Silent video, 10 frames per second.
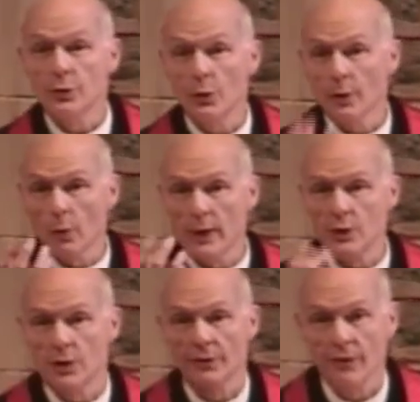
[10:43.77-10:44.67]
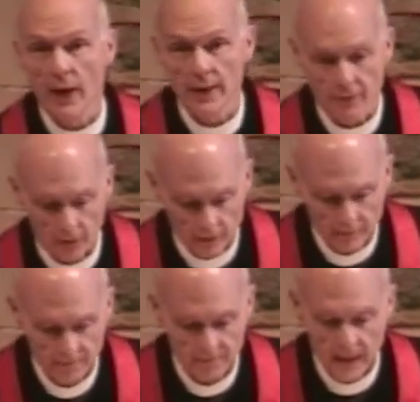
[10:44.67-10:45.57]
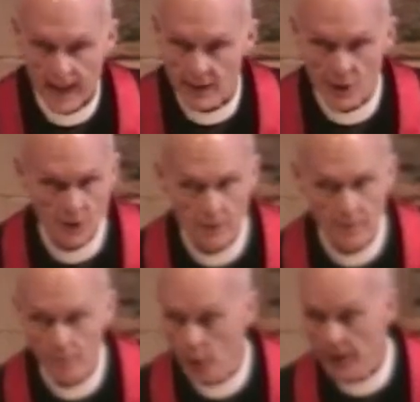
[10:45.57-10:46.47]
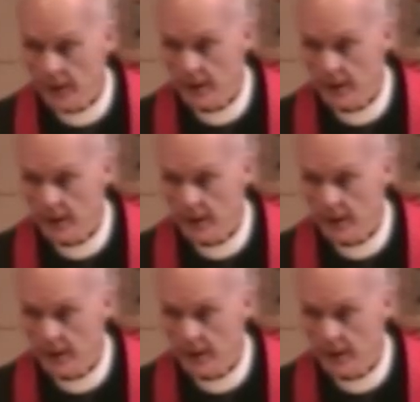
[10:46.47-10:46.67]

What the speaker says: to enrich the flavor, as putting